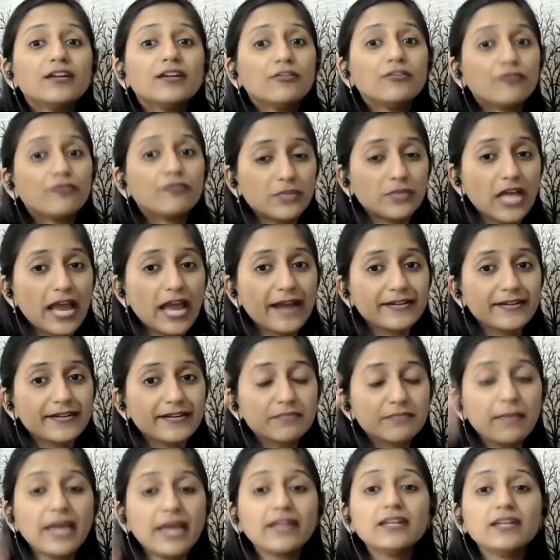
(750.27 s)
from the hand
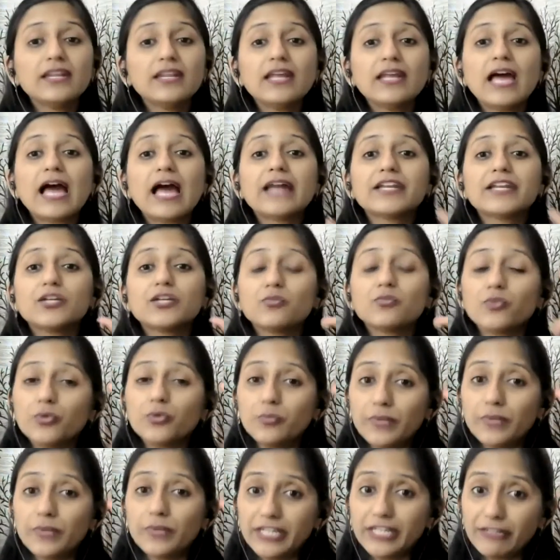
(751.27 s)
span, and it
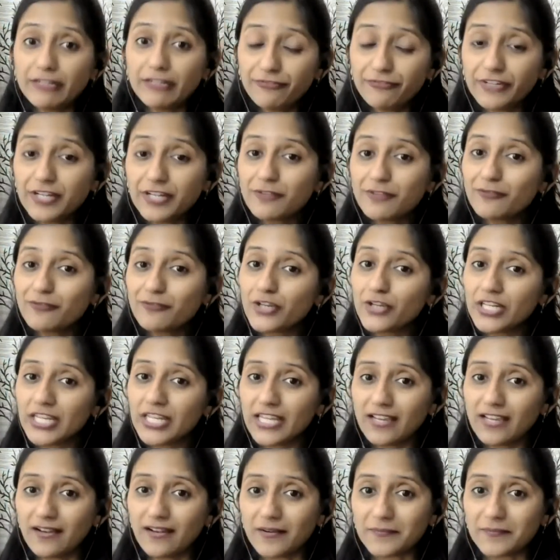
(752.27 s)
would be different for
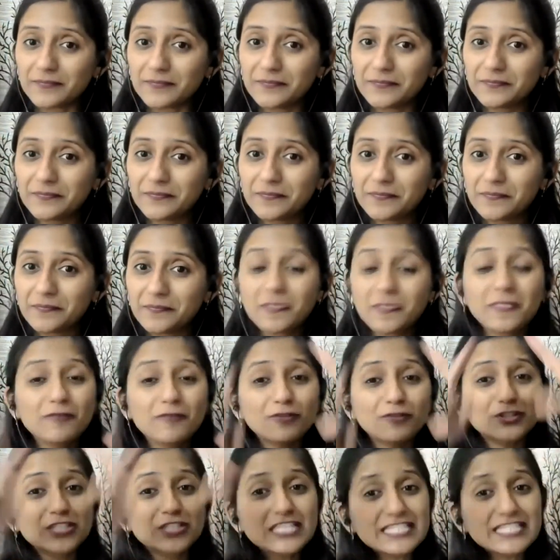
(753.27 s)
Neha
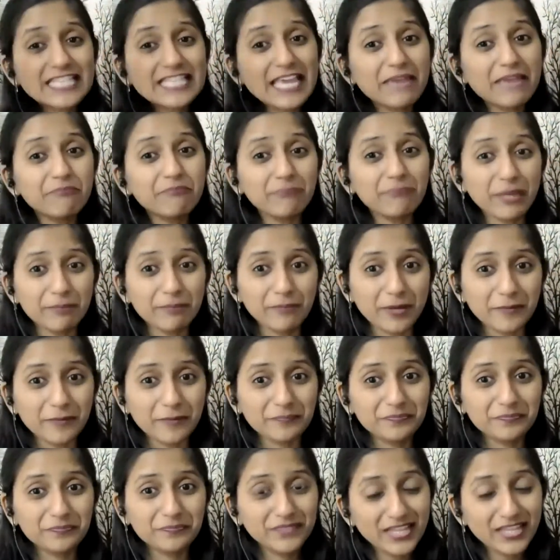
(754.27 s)
for the same paper.
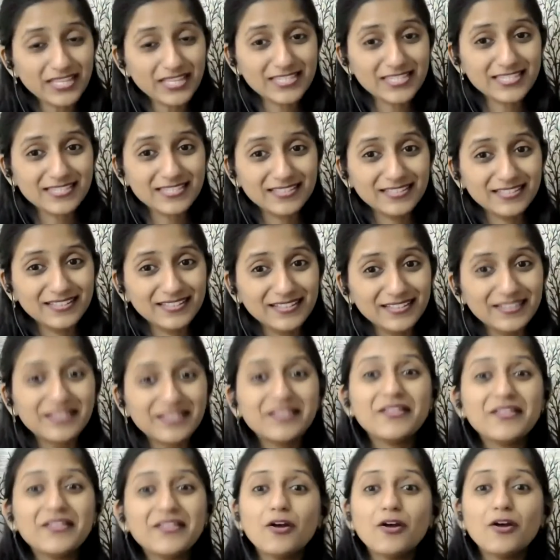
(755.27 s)
Yes,
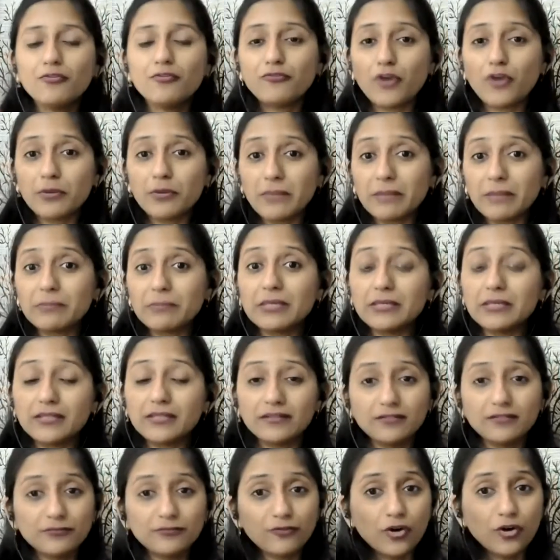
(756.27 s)
for
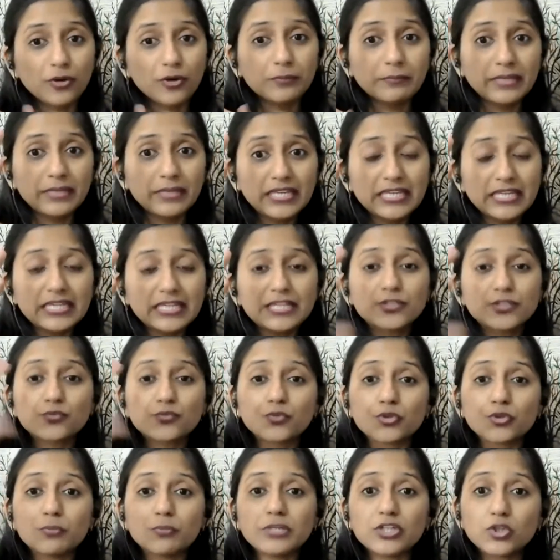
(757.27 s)
maybe for me, it
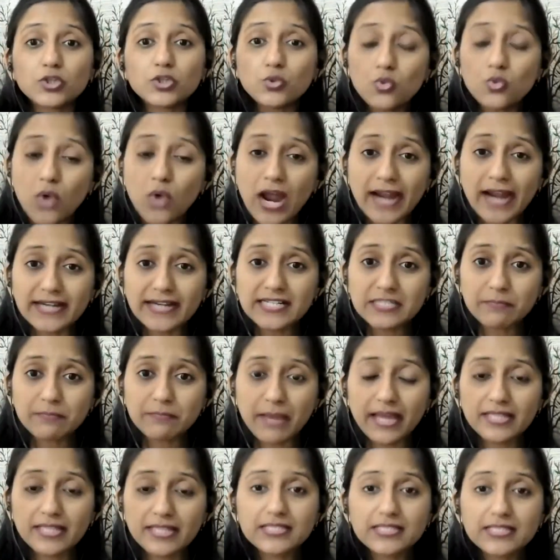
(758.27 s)
would be 2 hand
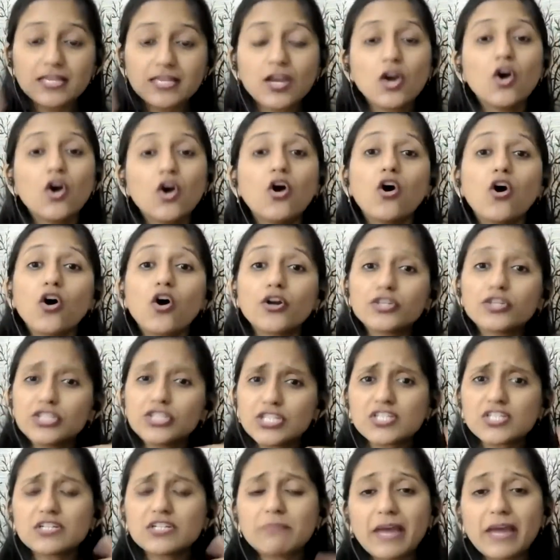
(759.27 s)
spans, or
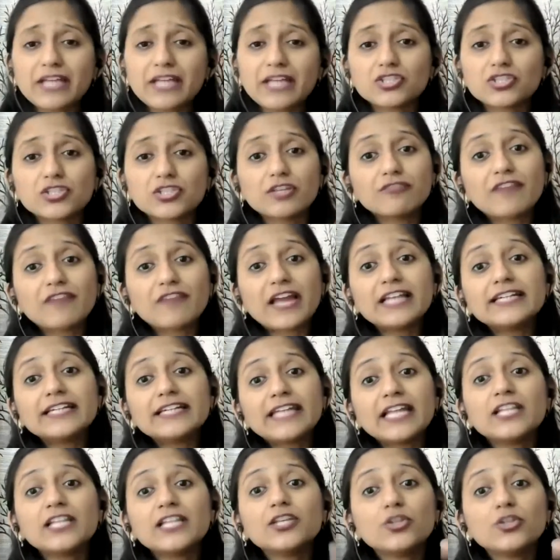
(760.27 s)
just imagine if I'll
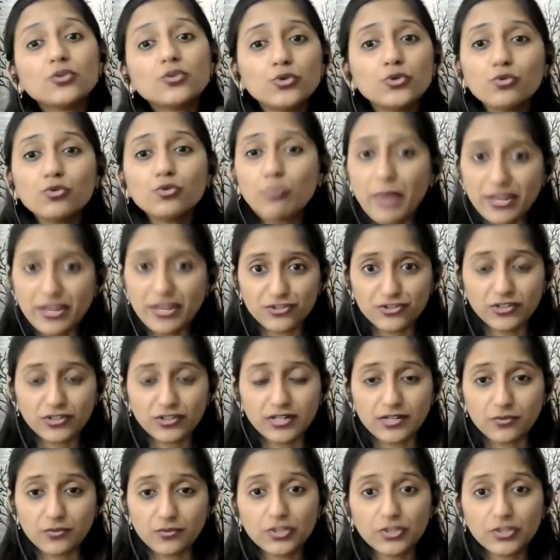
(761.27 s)
tell you to measure
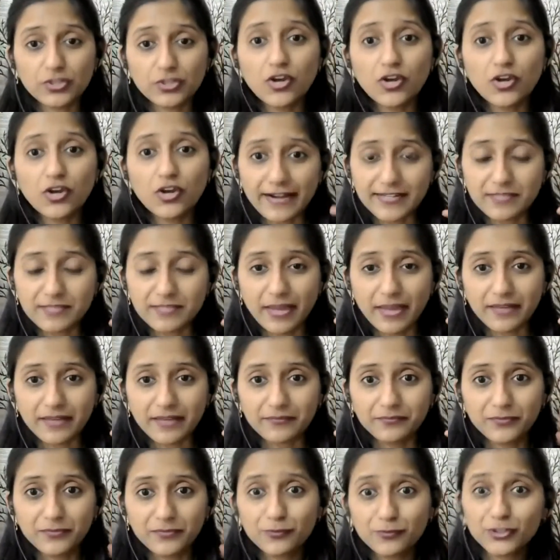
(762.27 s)
it with your hand span.
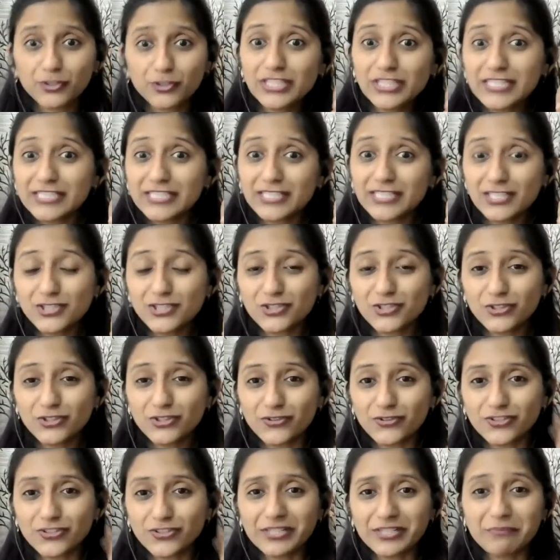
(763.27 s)
For the little
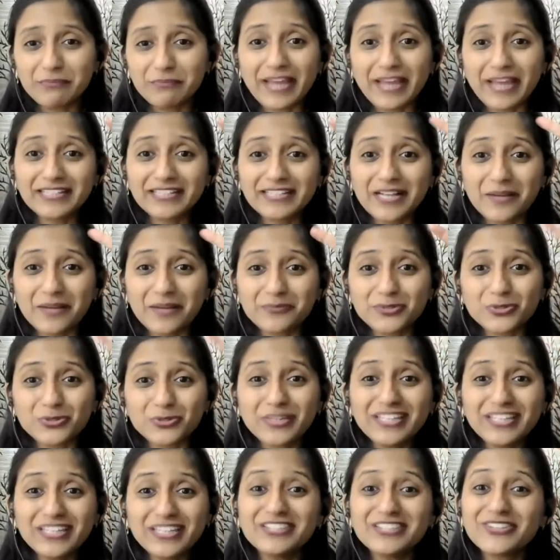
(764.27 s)
children, it might come to
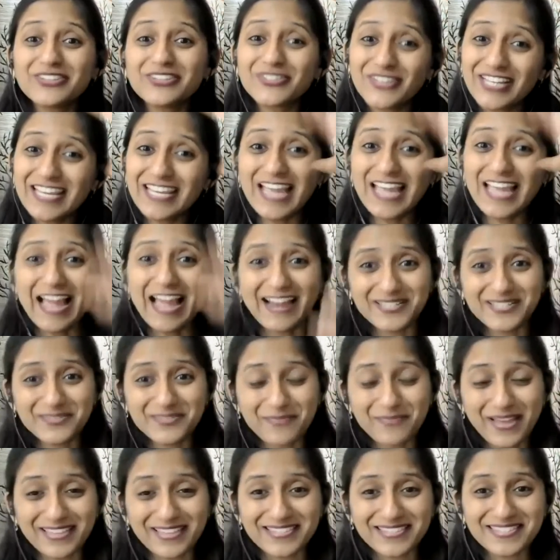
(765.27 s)
be 3 hand
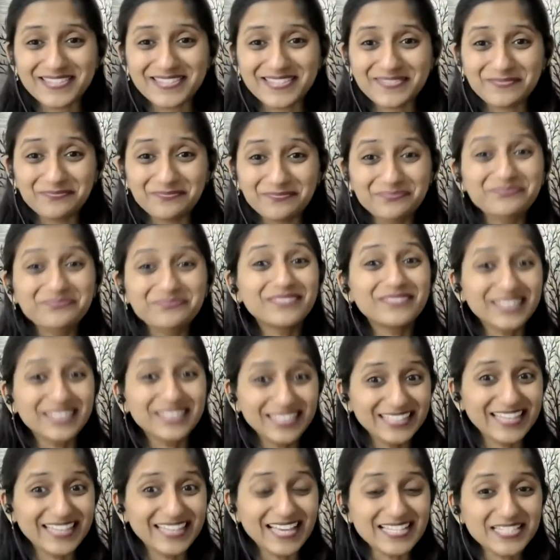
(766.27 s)
spans.
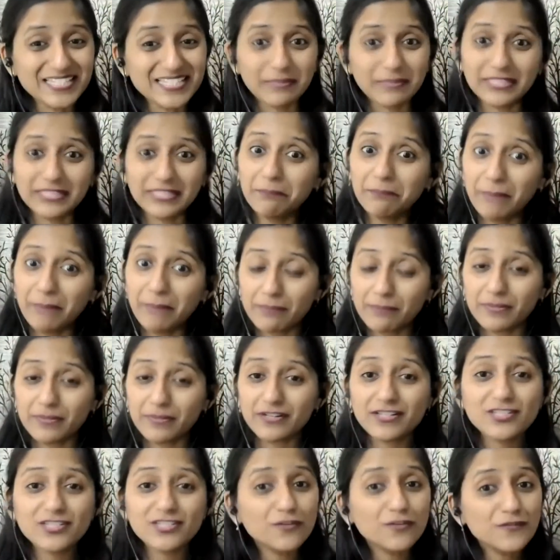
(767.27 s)
Yes, but the paper
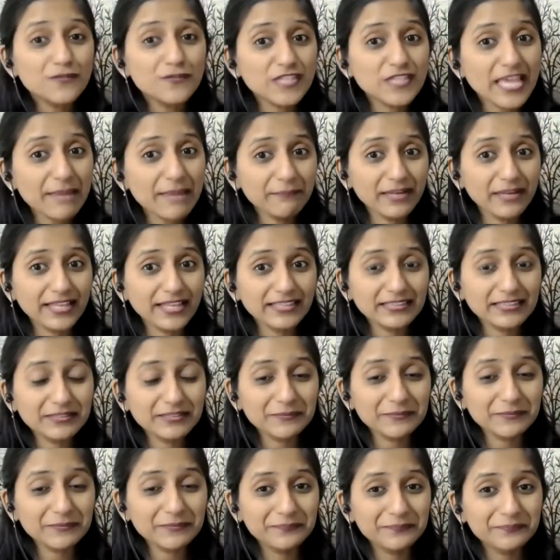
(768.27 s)
is of same
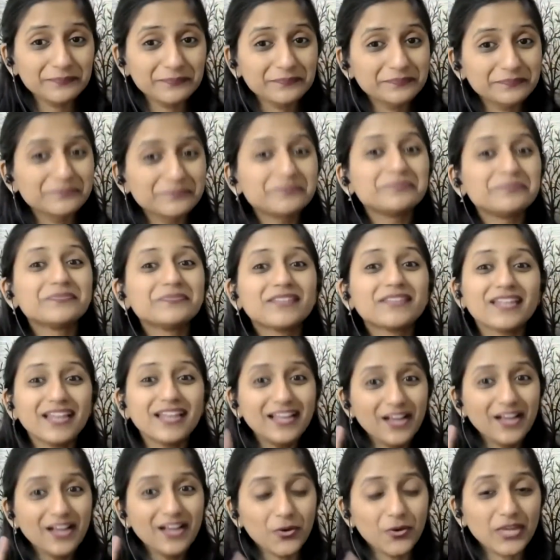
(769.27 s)
length.
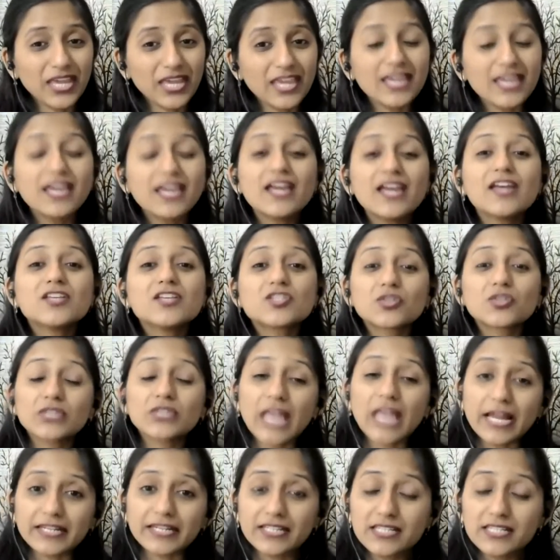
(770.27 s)
Okay, so
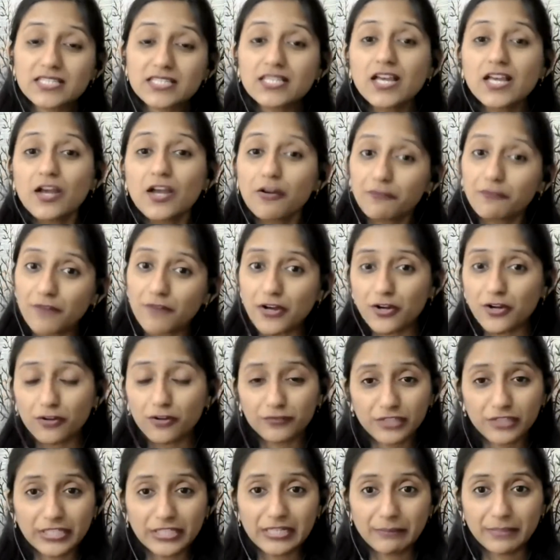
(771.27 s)
that is one
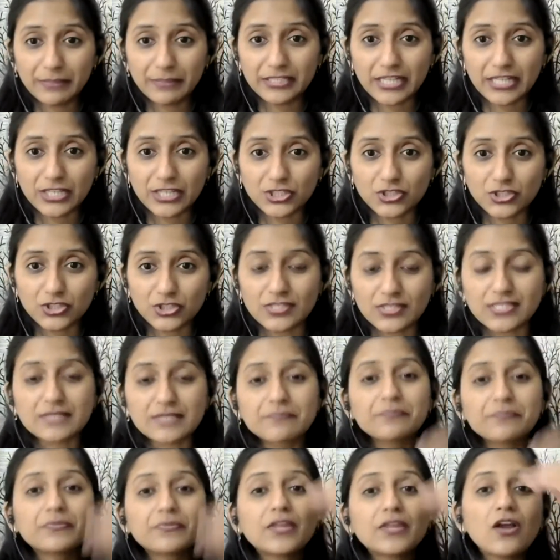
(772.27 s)
of the
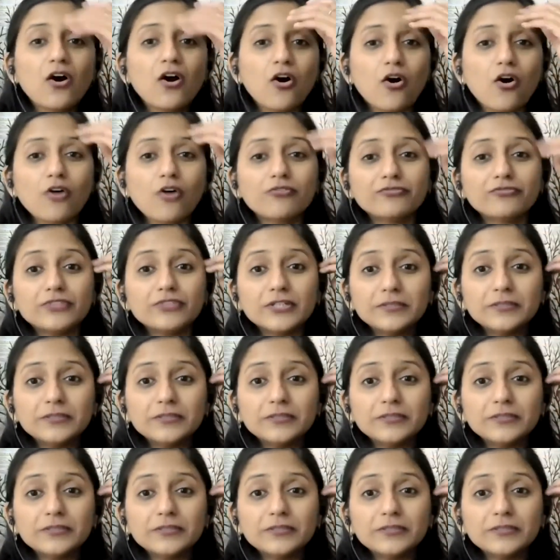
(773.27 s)
limitations of